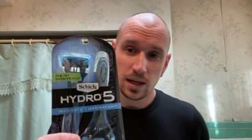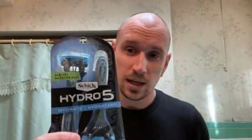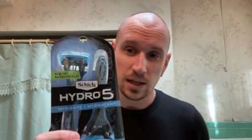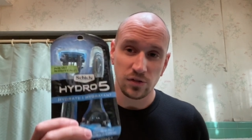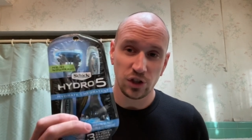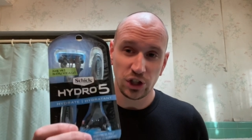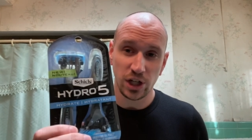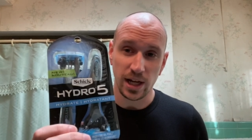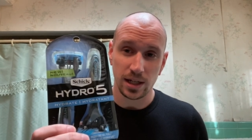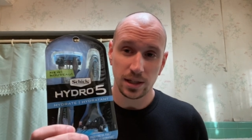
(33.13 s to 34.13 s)
is
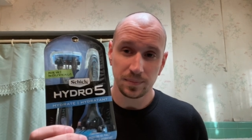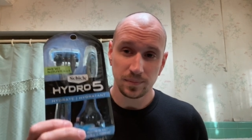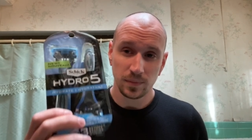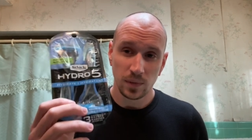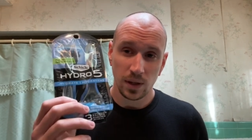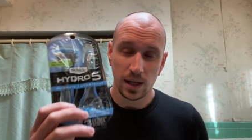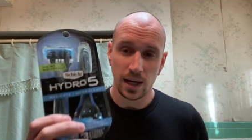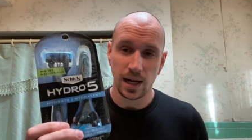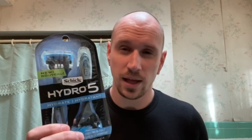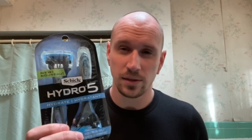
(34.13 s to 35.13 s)
Schick and
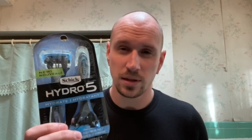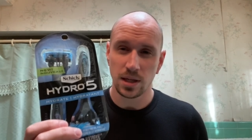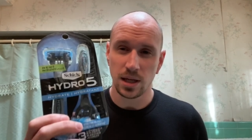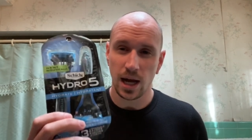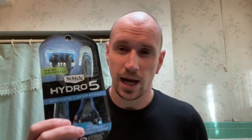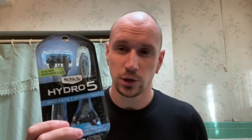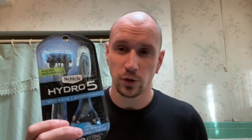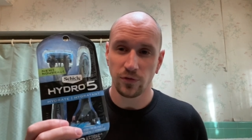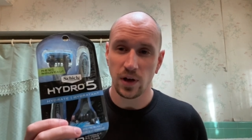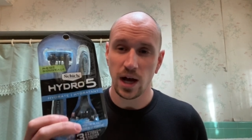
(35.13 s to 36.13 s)
I got the
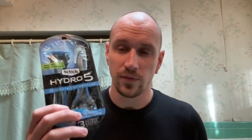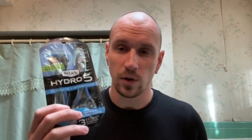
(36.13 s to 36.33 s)
Hydro 5.